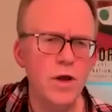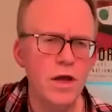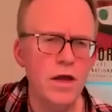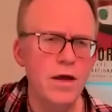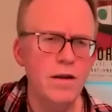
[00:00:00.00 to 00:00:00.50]

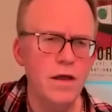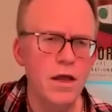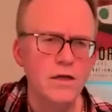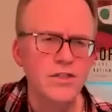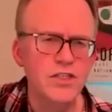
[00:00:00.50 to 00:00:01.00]
going
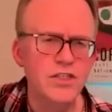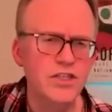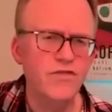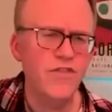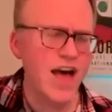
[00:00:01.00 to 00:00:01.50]
just
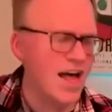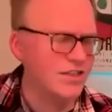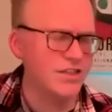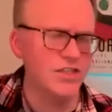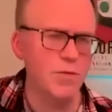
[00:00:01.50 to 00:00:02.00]
as
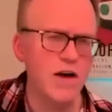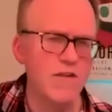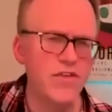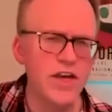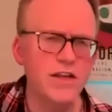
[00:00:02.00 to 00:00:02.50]
fast as my
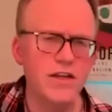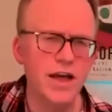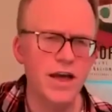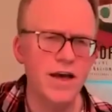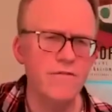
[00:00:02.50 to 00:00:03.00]
feet
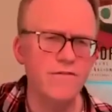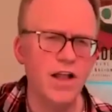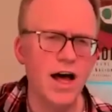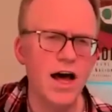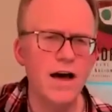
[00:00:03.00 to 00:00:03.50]
can fly.
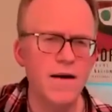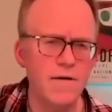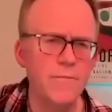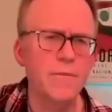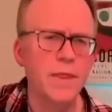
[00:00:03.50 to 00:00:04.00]

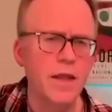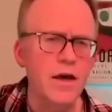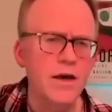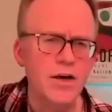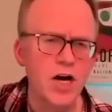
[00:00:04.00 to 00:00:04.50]

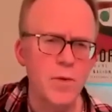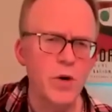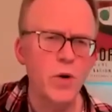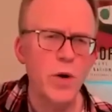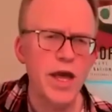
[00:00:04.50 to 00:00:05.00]
Come
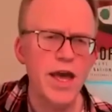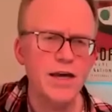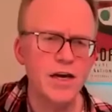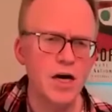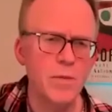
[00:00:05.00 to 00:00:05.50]

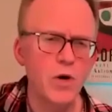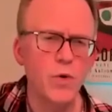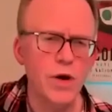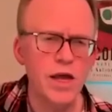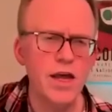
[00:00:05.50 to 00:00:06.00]

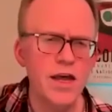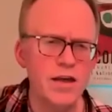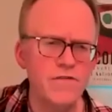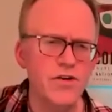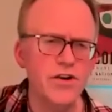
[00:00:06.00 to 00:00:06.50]
away
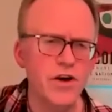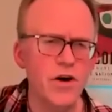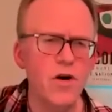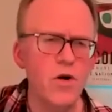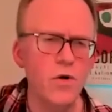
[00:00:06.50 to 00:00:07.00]
if you're
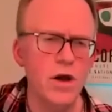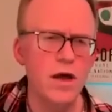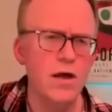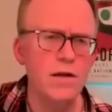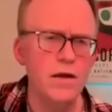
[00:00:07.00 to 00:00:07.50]

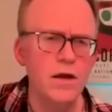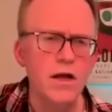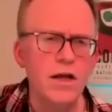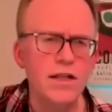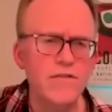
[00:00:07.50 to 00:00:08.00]
going,
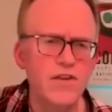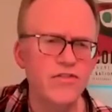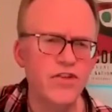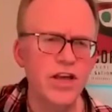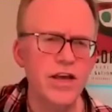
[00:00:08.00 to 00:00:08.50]
leave the
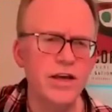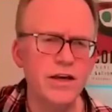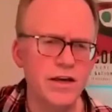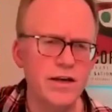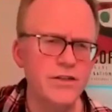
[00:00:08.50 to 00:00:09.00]

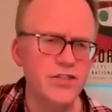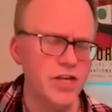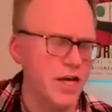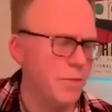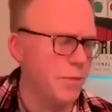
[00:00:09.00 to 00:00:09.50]
sinking
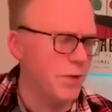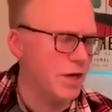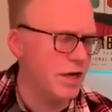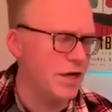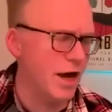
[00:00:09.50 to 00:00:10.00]
ship
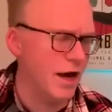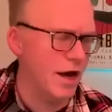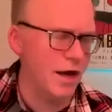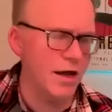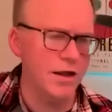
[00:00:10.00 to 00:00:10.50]

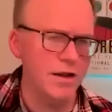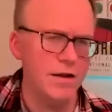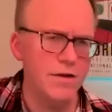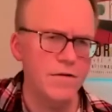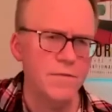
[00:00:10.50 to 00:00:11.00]

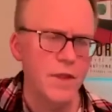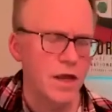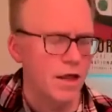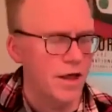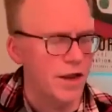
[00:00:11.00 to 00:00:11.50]

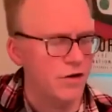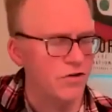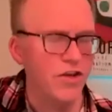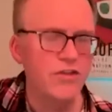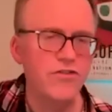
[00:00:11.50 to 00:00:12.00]
behind. And it
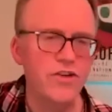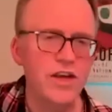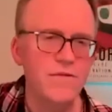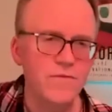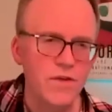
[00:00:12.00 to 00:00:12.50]
goes to
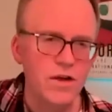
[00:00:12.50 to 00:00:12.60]
G.